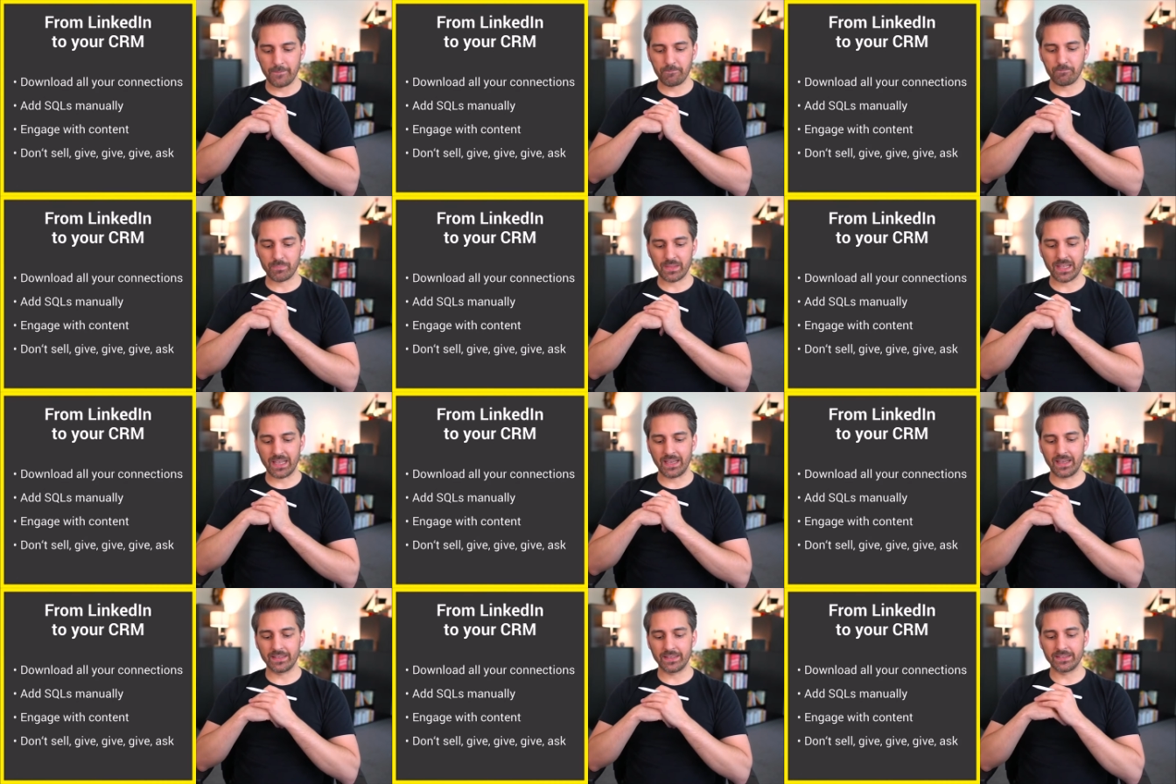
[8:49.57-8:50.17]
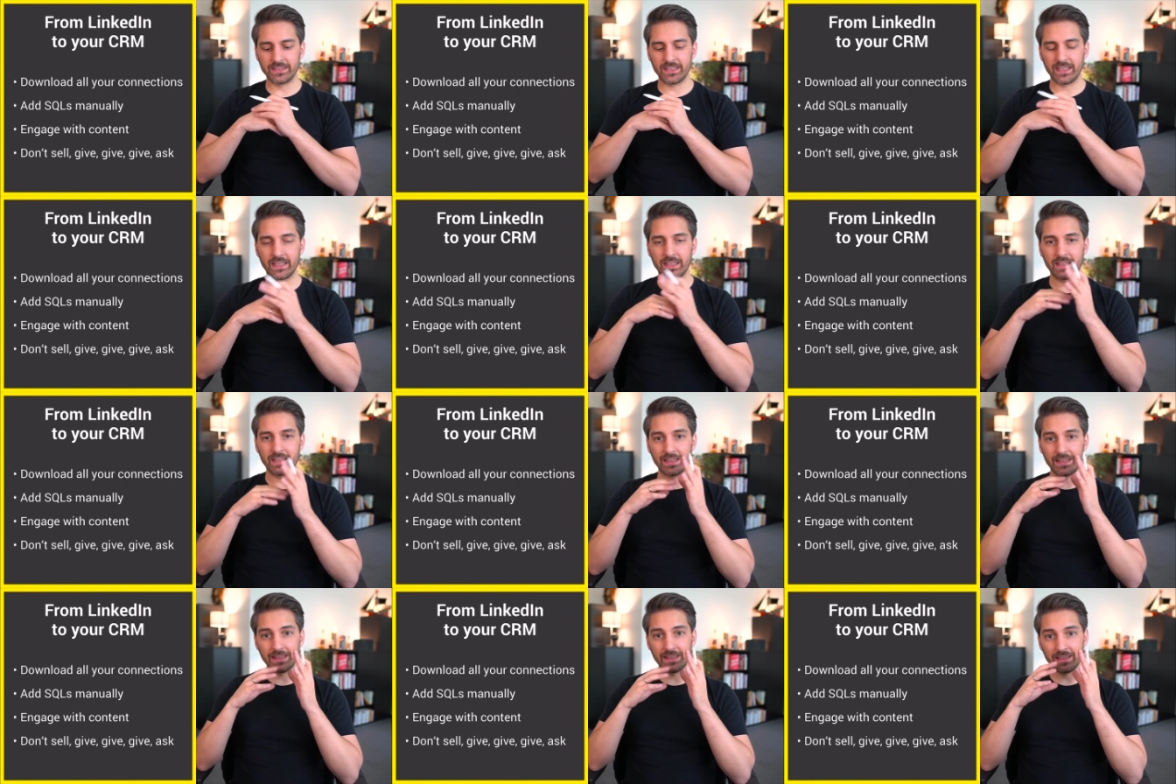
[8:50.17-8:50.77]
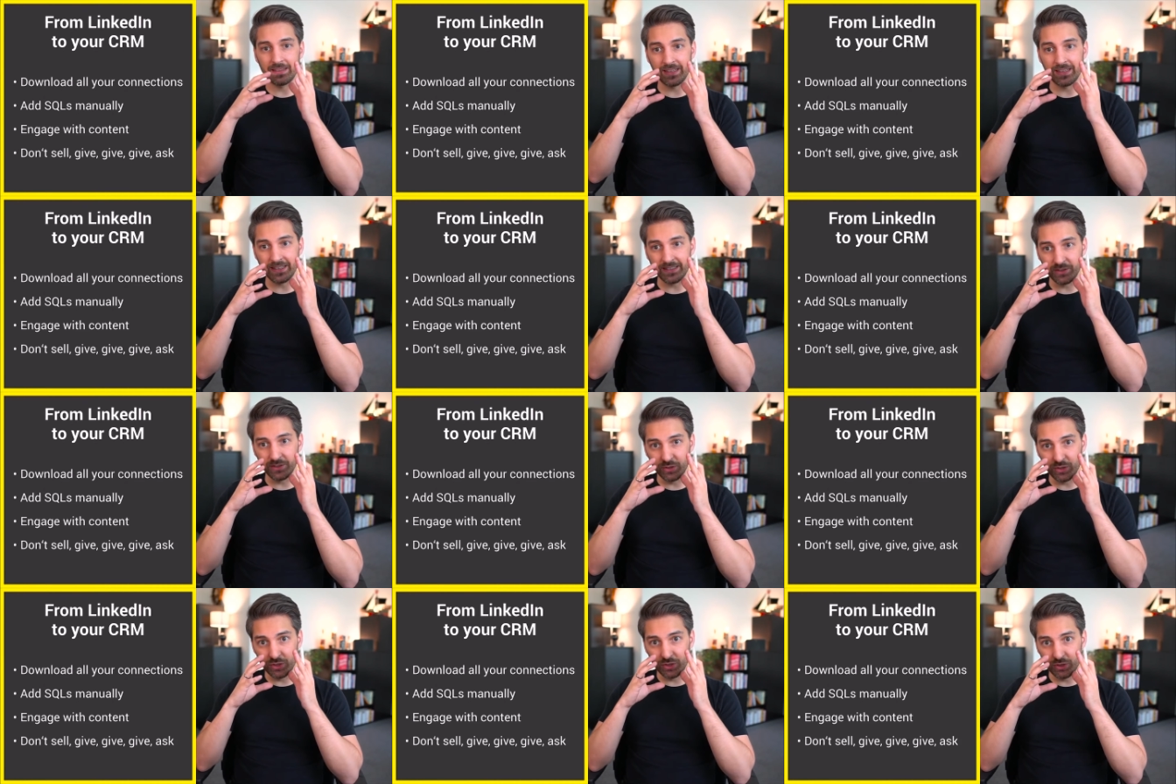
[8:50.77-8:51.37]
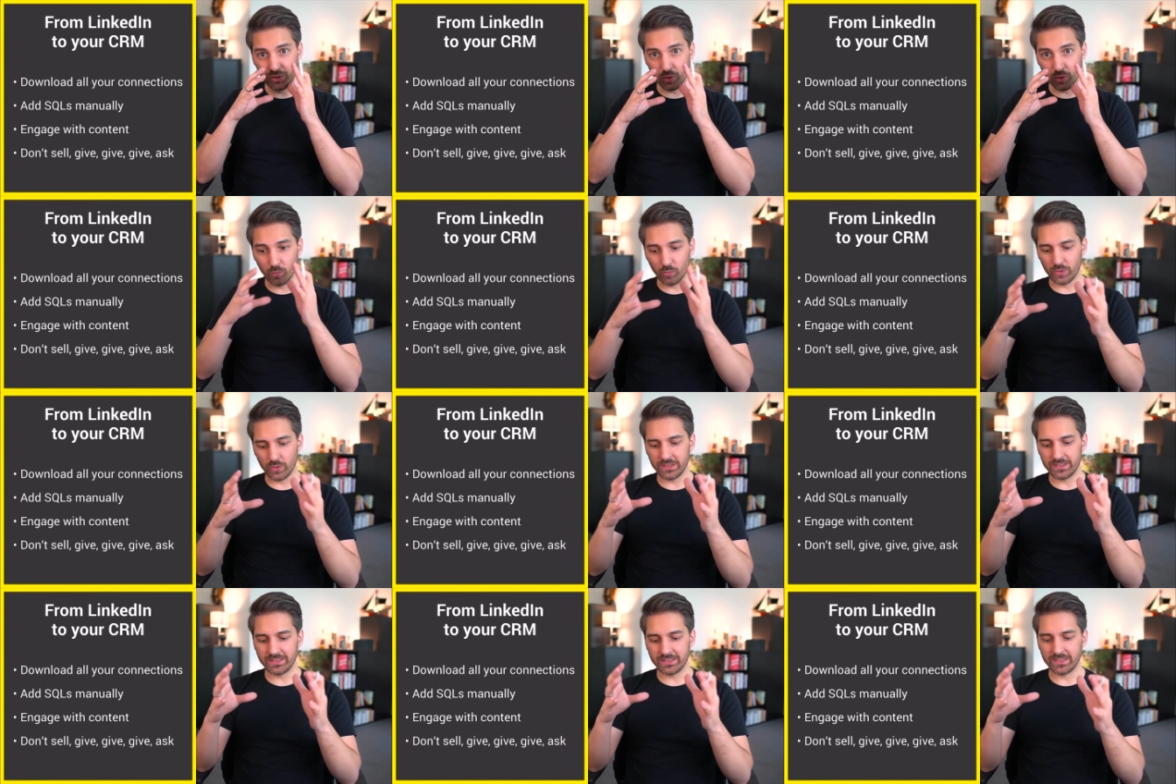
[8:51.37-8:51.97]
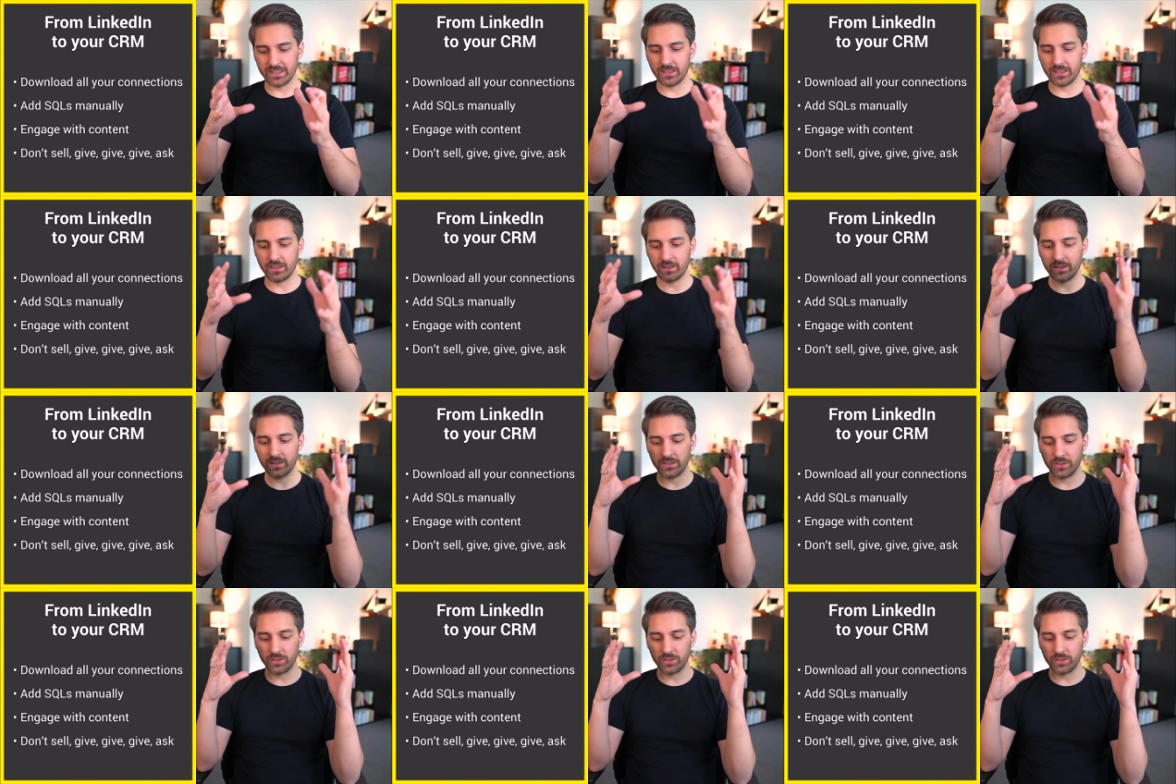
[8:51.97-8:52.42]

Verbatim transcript: And then you don't want to sell.